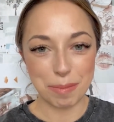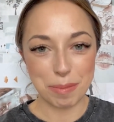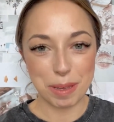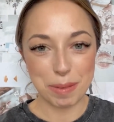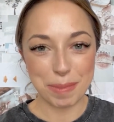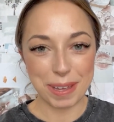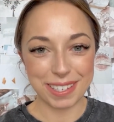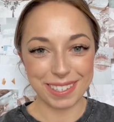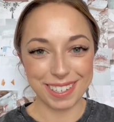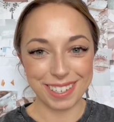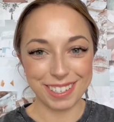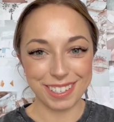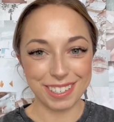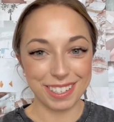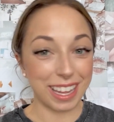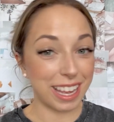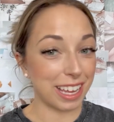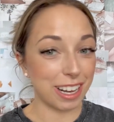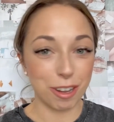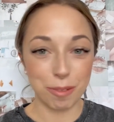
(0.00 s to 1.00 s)
me a message
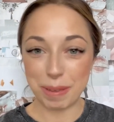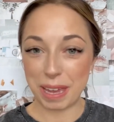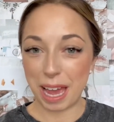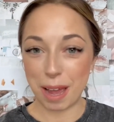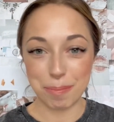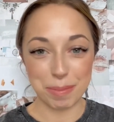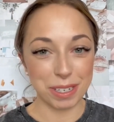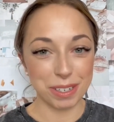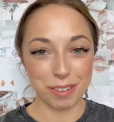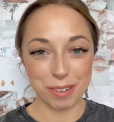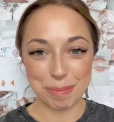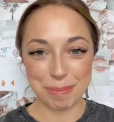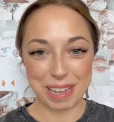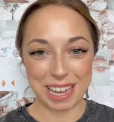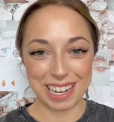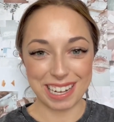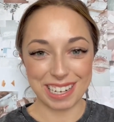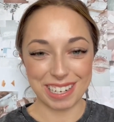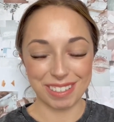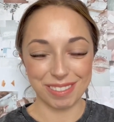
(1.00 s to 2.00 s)
and I'll be happy to reply
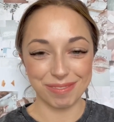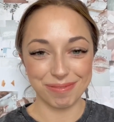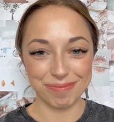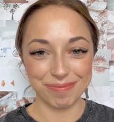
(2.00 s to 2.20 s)
to you.